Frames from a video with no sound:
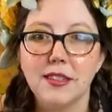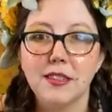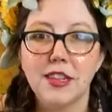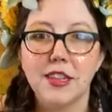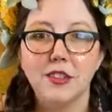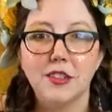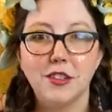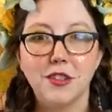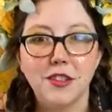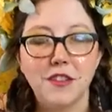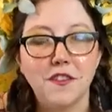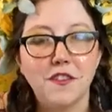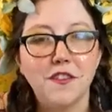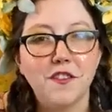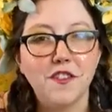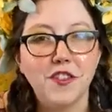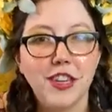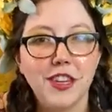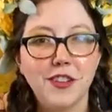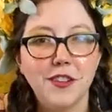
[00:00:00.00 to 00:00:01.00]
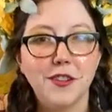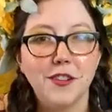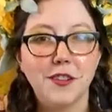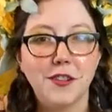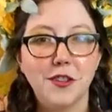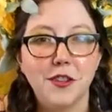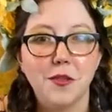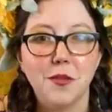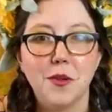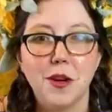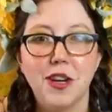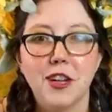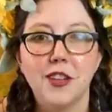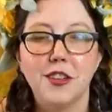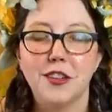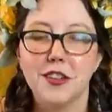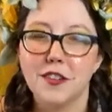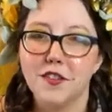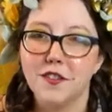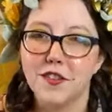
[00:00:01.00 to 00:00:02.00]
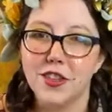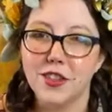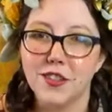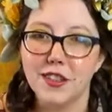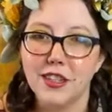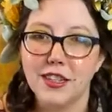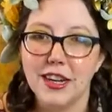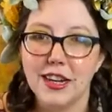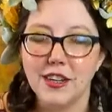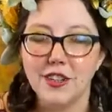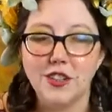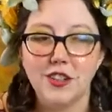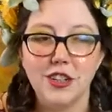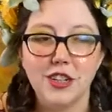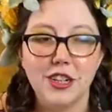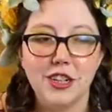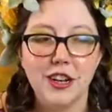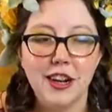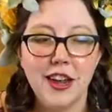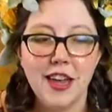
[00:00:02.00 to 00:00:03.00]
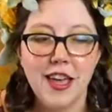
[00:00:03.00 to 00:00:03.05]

because you could feel the work, you could feel the texture.